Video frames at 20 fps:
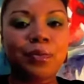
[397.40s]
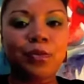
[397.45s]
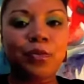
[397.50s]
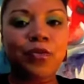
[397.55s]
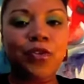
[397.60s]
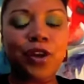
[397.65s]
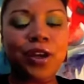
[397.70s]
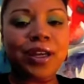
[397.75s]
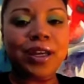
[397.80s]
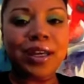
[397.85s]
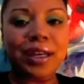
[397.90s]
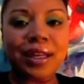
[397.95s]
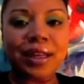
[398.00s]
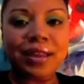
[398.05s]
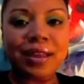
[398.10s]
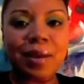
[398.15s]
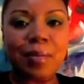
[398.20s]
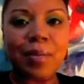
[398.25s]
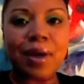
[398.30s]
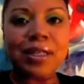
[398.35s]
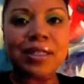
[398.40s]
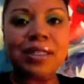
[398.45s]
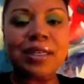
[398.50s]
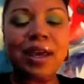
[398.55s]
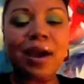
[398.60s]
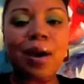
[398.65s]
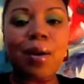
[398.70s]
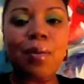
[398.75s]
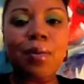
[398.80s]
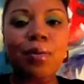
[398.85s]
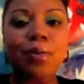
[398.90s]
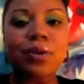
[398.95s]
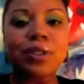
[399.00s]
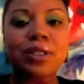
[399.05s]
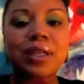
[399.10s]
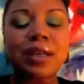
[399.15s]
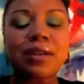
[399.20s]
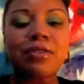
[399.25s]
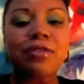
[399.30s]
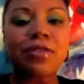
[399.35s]
forget that my scalp
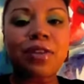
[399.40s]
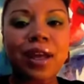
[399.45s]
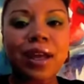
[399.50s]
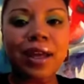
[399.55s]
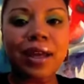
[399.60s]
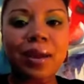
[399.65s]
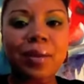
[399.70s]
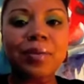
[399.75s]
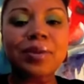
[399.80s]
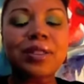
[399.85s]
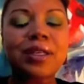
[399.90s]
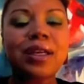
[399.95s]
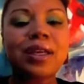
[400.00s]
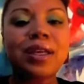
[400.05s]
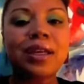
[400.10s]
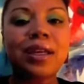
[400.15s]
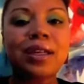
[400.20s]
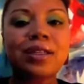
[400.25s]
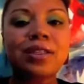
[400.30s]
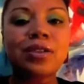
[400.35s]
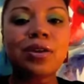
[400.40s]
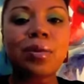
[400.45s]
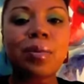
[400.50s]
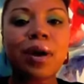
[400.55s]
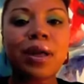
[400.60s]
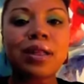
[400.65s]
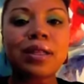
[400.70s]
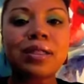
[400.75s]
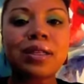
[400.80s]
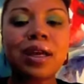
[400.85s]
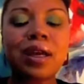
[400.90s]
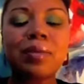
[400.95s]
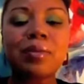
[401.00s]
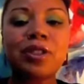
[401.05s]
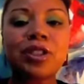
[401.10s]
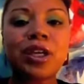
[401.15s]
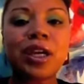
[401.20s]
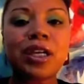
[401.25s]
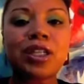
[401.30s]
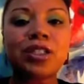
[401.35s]
was inflamed. And so by the time
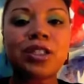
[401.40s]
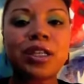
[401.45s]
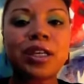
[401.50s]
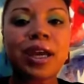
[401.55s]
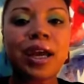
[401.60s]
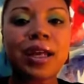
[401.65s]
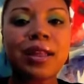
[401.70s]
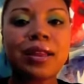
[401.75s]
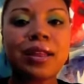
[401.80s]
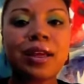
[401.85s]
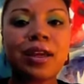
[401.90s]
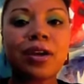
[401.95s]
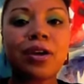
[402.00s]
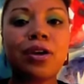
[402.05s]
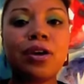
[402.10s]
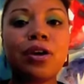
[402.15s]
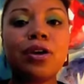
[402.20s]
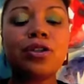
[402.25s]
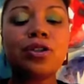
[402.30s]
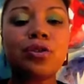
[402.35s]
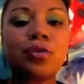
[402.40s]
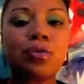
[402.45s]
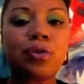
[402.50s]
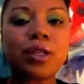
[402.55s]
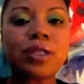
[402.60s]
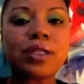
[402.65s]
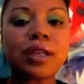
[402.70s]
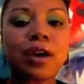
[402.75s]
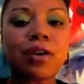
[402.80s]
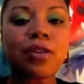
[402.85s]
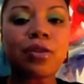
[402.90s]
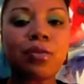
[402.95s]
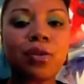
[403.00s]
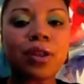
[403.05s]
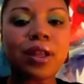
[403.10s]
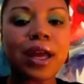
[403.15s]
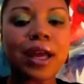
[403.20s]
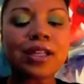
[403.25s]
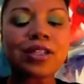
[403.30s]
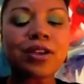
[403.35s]
she actually got there to rinse out the
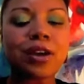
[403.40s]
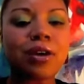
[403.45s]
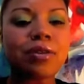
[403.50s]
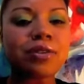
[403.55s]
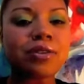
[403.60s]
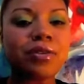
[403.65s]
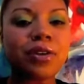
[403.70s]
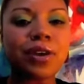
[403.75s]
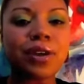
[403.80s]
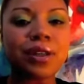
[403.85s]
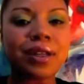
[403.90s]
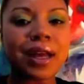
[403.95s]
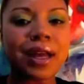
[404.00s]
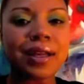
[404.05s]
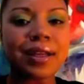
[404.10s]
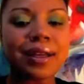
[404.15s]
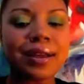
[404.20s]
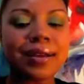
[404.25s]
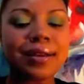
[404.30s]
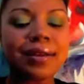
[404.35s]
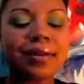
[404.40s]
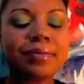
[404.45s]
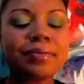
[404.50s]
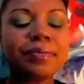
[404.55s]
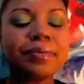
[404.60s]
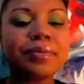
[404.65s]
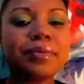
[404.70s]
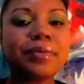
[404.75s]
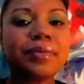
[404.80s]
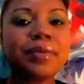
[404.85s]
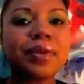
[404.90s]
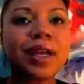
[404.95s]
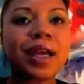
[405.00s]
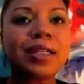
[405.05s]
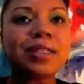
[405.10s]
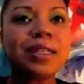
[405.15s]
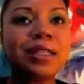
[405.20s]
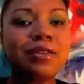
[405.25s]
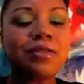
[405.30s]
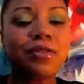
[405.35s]
relaxer, I was very lightheaded.
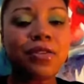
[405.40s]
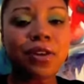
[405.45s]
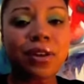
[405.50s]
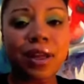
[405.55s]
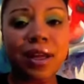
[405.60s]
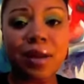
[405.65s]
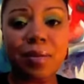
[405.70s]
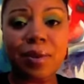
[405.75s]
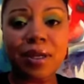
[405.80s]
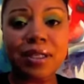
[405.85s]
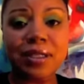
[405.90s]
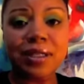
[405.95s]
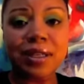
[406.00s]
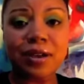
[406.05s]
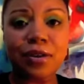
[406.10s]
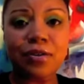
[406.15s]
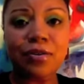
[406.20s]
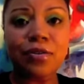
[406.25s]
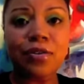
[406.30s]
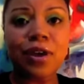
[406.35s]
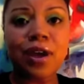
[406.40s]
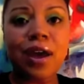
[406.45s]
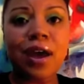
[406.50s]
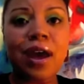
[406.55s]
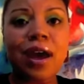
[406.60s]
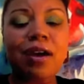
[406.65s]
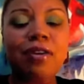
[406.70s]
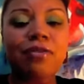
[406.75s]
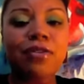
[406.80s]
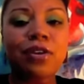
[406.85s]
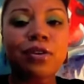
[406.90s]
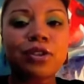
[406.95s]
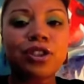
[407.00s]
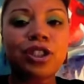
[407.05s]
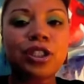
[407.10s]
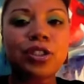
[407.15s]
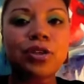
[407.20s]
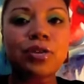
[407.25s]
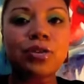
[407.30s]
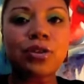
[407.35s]
I didn't feel like myself. I felt
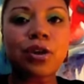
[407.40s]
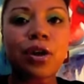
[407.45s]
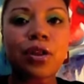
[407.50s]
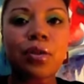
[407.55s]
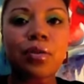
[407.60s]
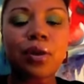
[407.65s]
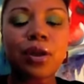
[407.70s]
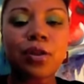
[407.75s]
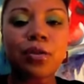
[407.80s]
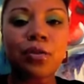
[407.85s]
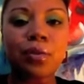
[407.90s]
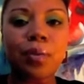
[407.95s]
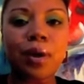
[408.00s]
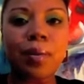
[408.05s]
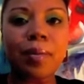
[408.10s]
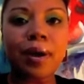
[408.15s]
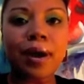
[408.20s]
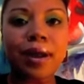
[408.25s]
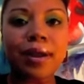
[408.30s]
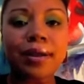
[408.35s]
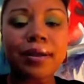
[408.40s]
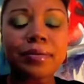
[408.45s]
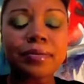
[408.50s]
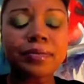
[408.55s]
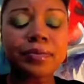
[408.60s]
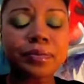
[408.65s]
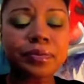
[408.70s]
chills all the way through my body.